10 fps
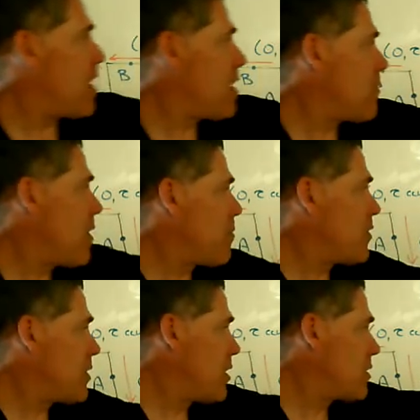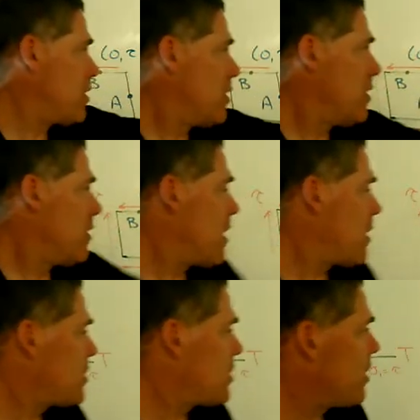represents that
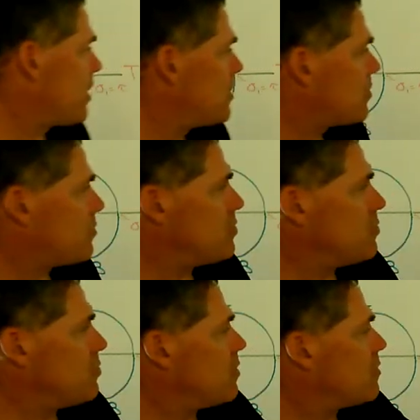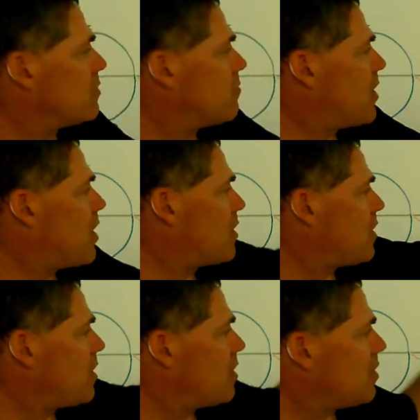slice through the body,
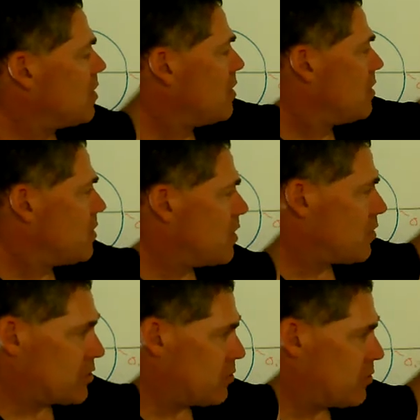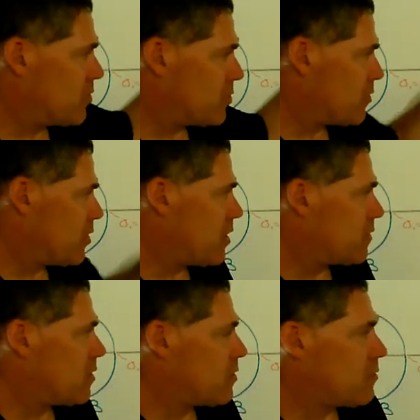and then also there's one at
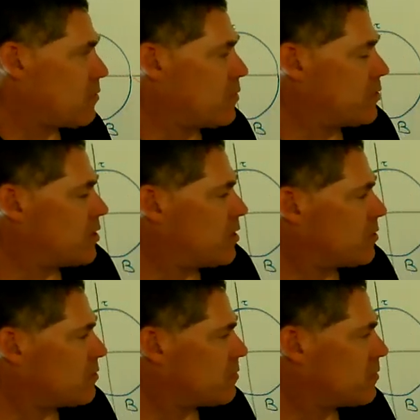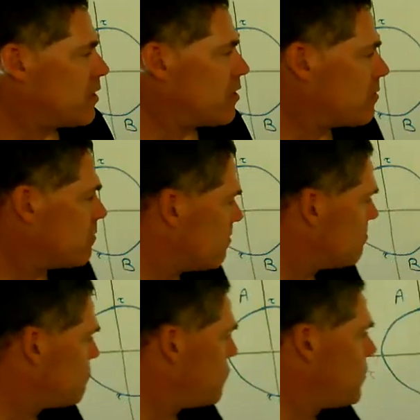the horizontal layer.
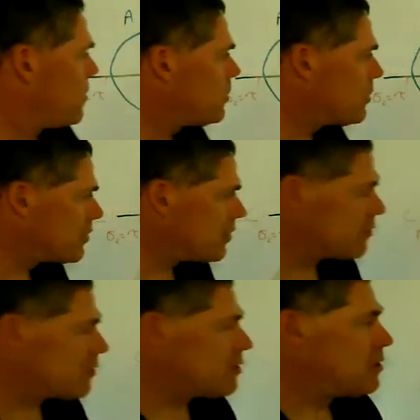Pretty interesting there.